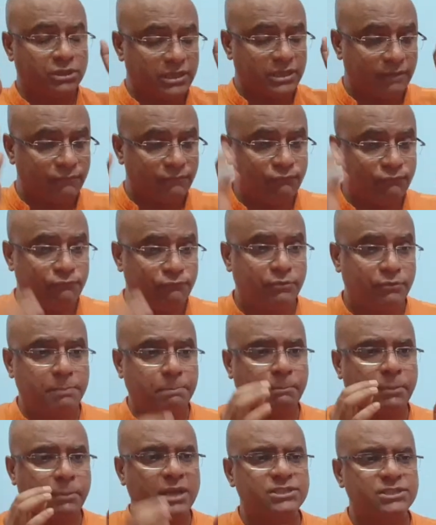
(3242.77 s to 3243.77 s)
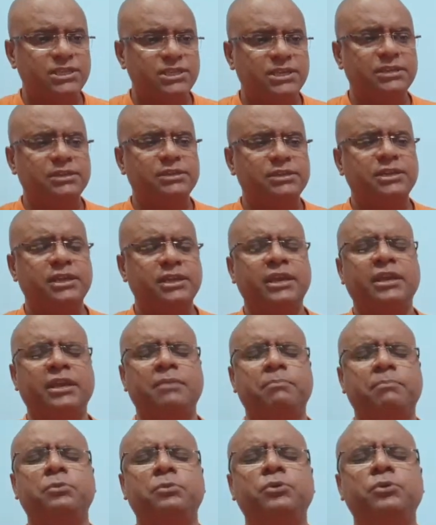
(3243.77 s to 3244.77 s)
every passing
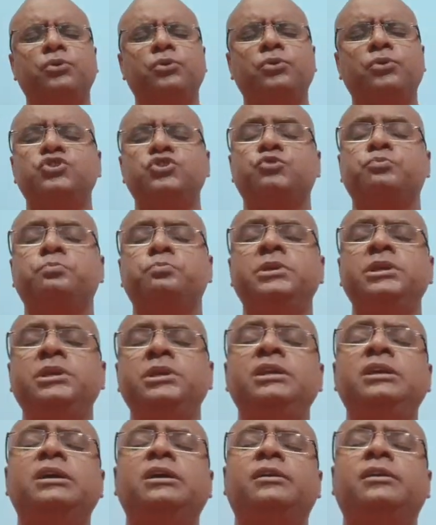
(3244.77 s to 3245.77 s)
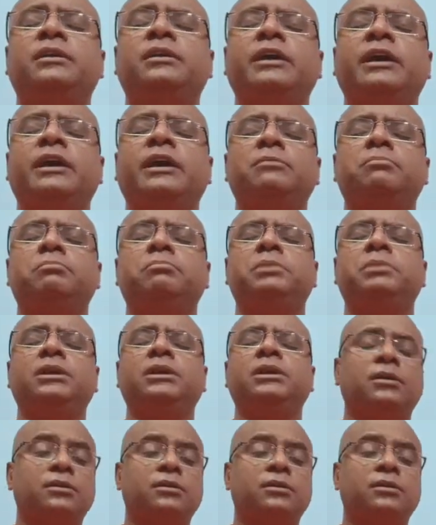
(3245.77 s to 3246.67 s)
day grows bigger and bigger,